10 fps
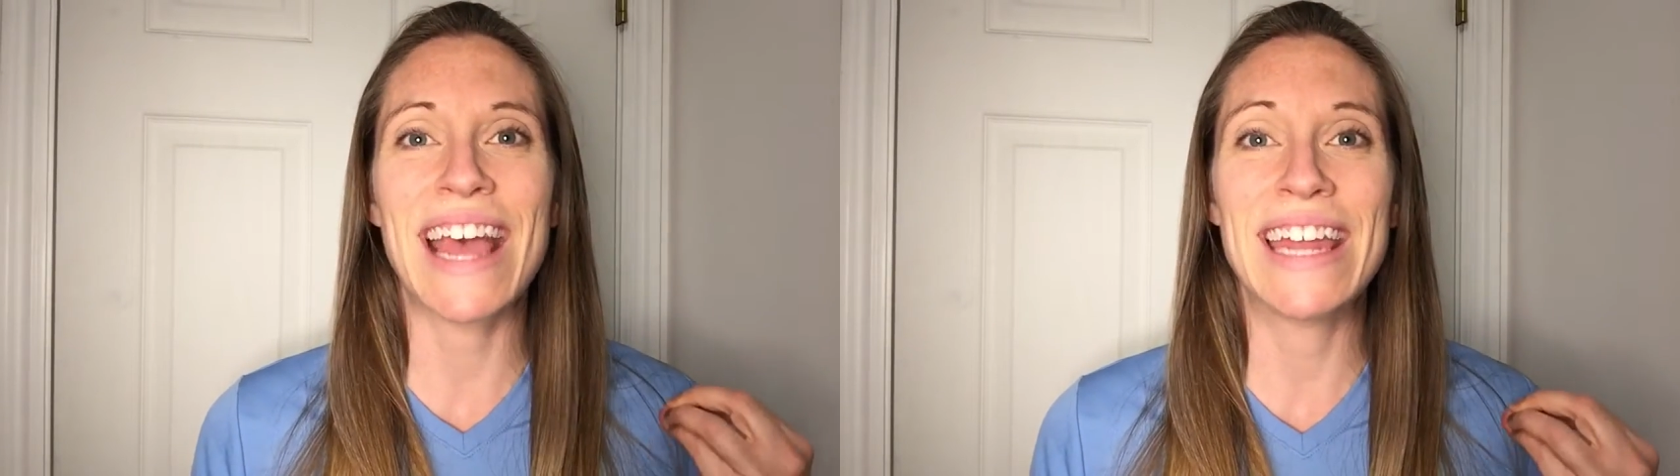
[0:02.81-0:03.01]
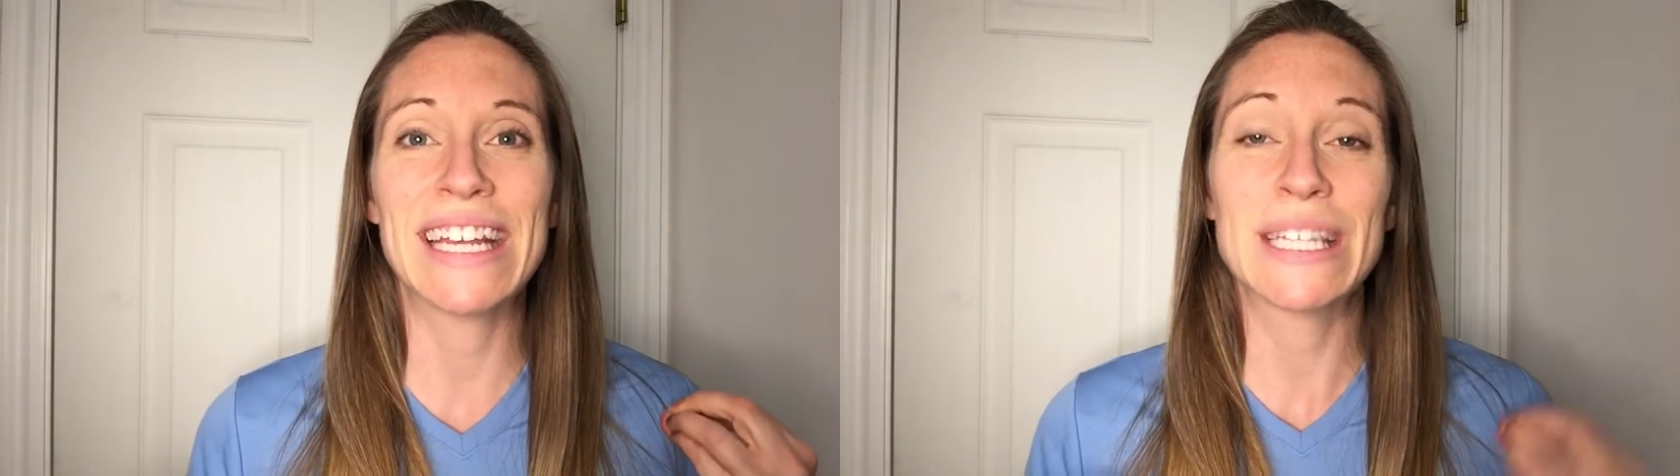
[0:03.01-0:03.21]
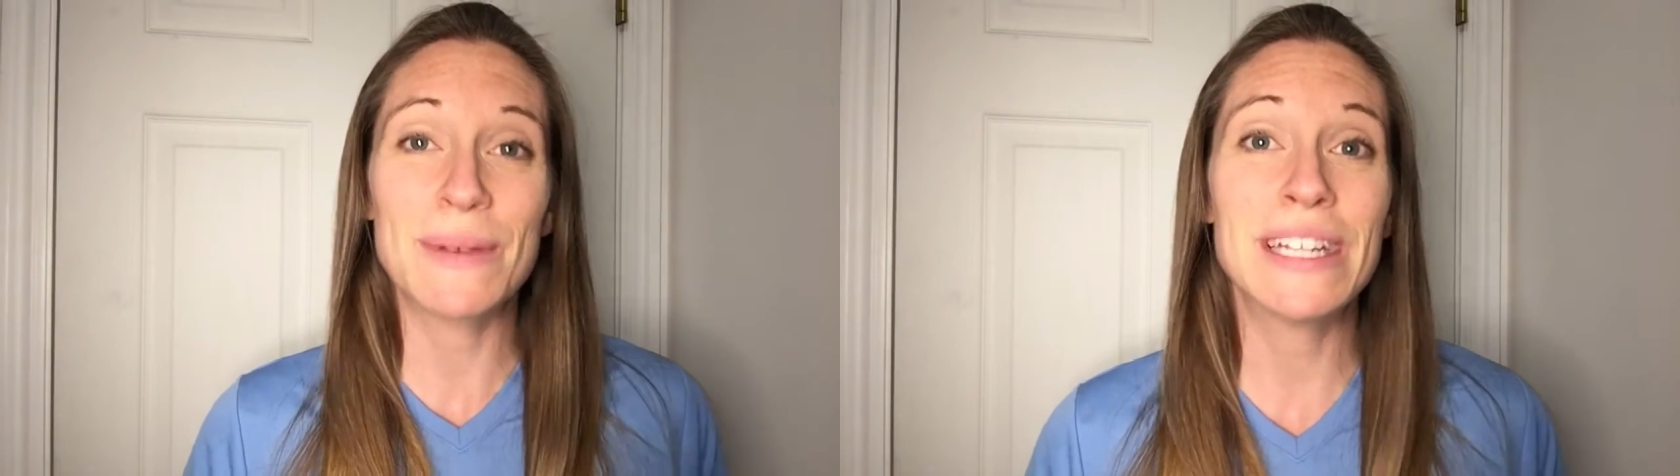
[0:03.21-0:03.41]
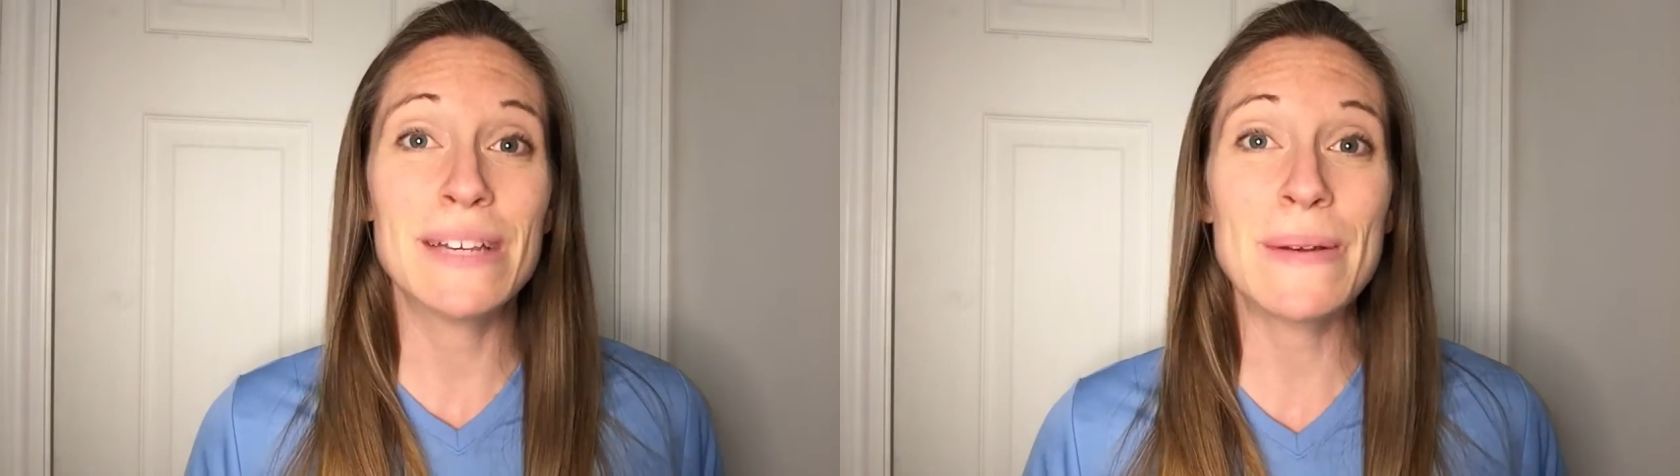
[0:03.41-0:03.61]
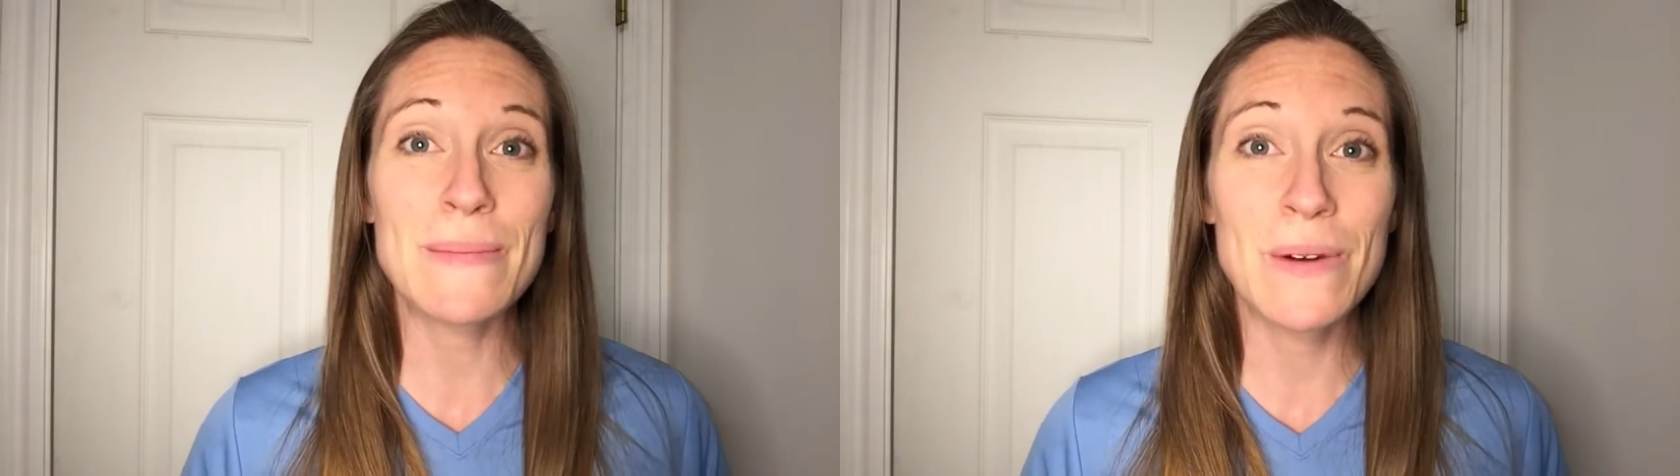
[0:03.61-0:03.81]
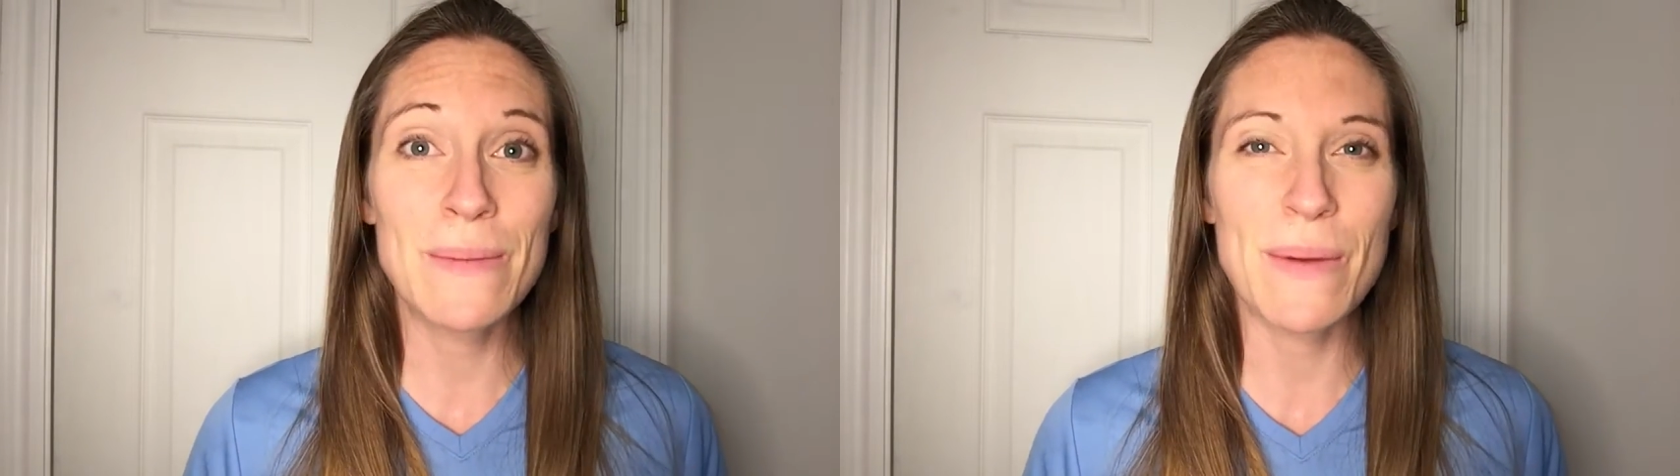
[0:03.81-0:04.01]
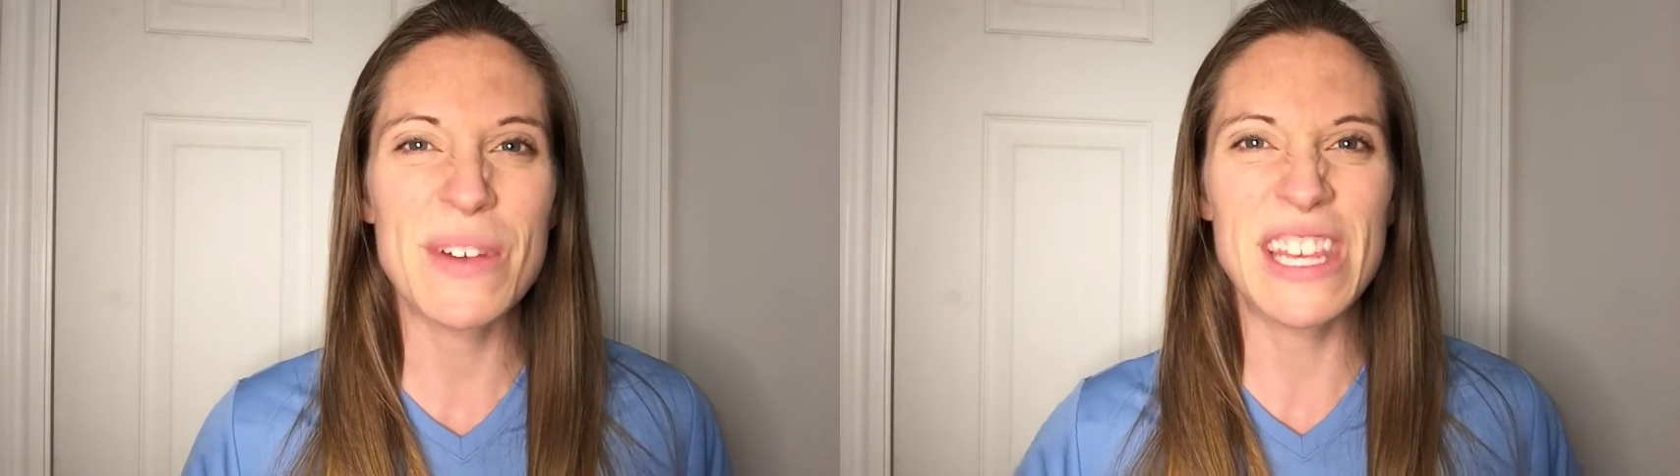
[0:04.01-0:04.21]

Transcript: and explain a little bit more about what